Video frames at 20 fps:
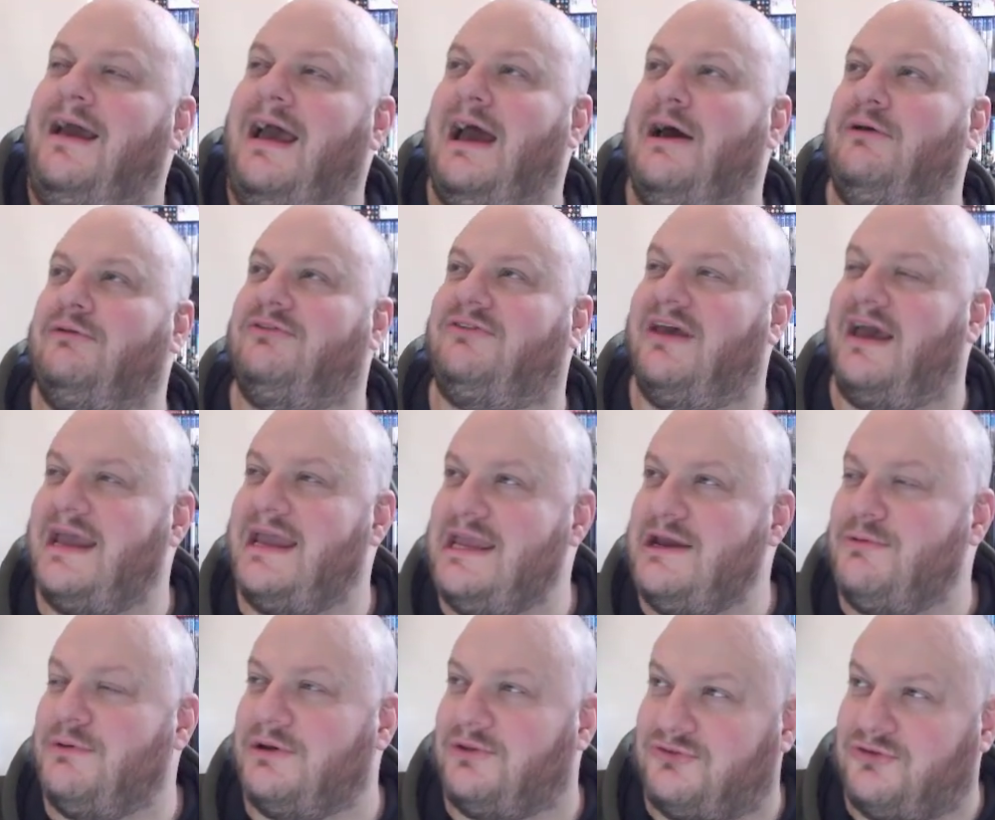How dare
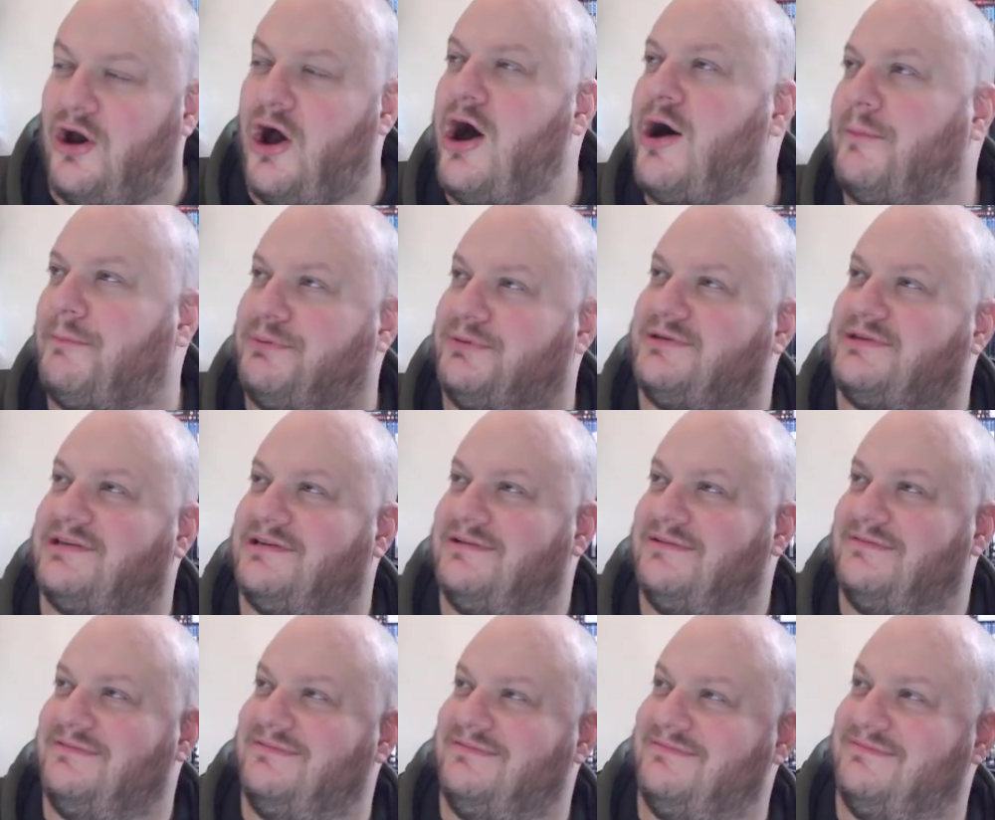you
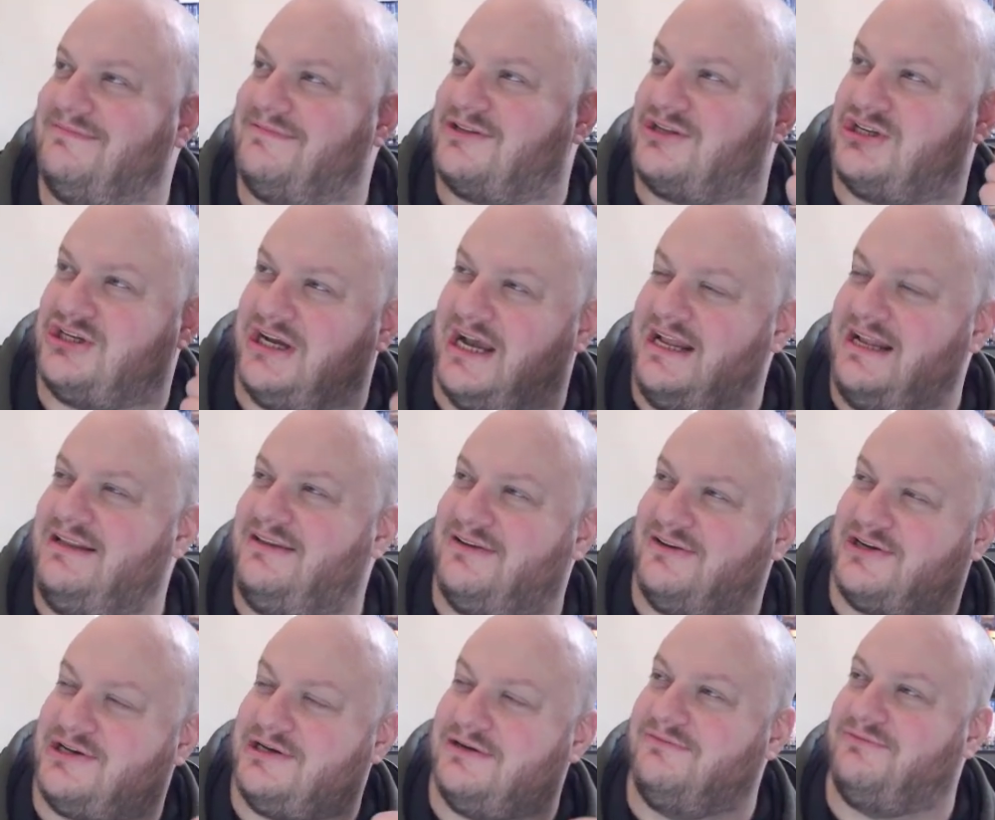adopt
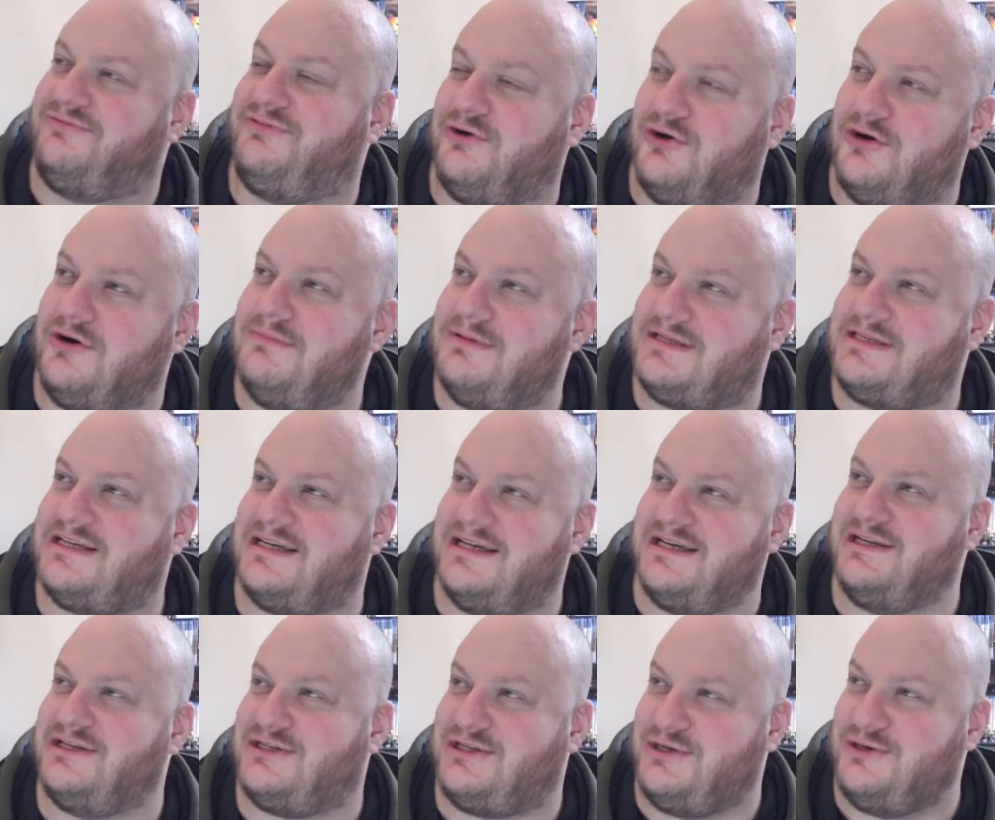gender
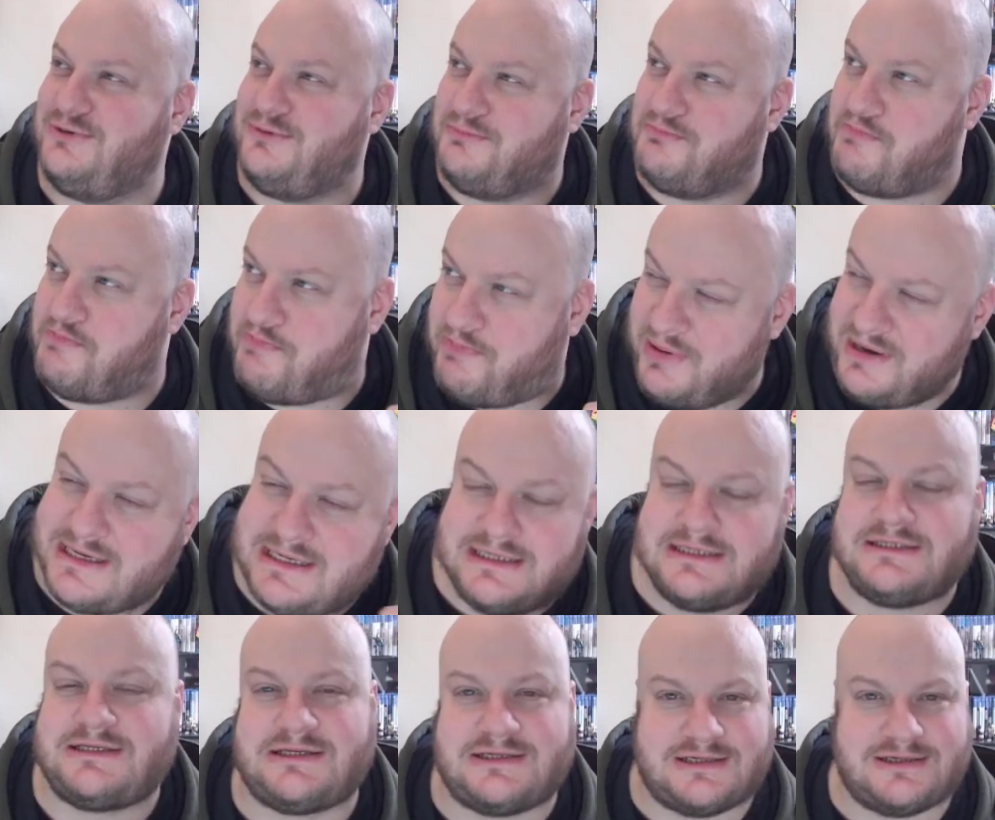conformities, you
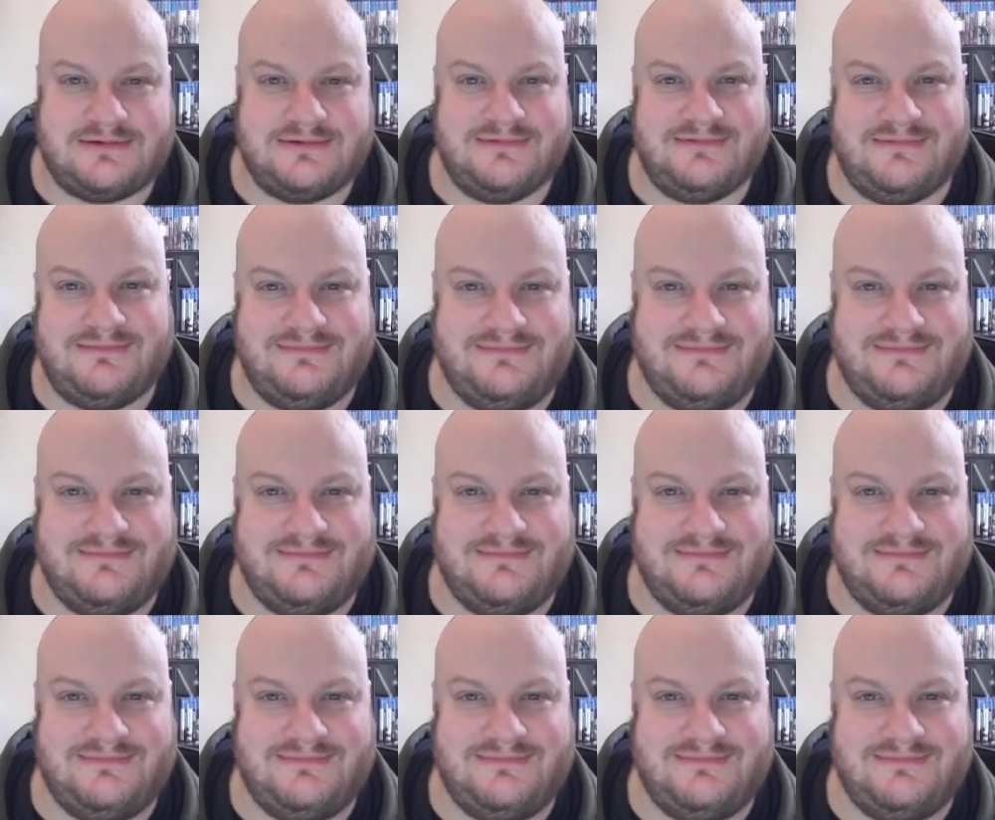bigot!